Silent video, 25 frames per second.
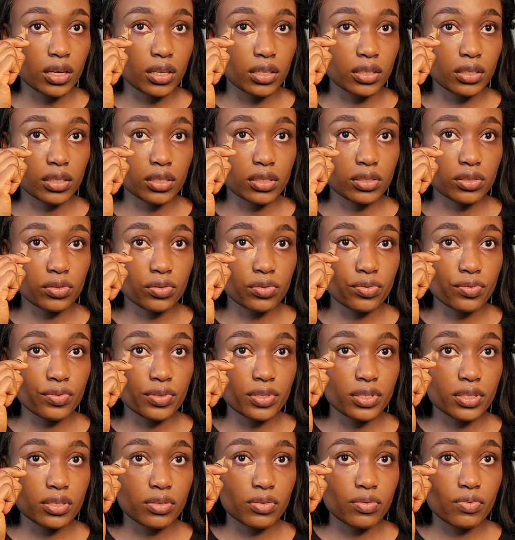There's no
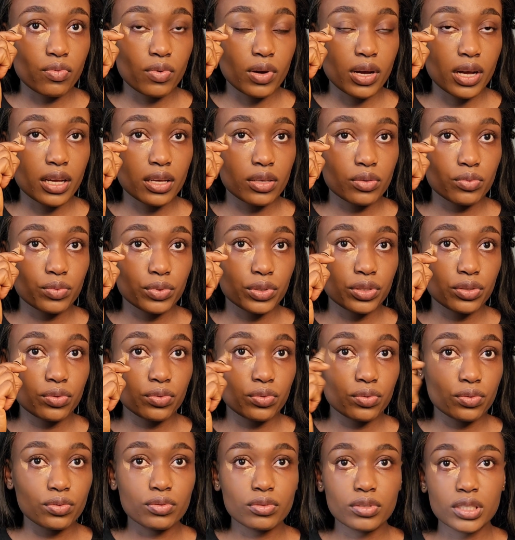reason why we
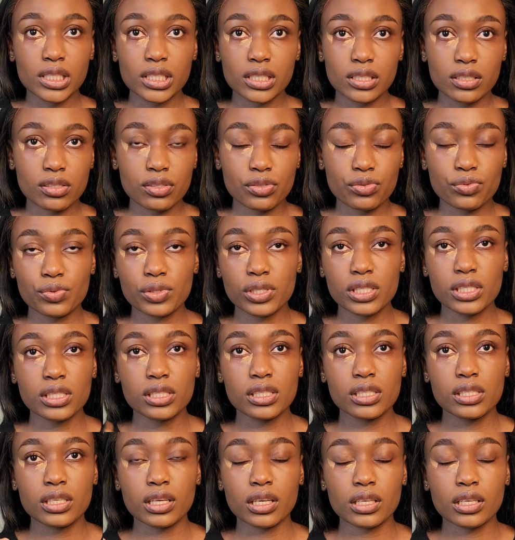do this really,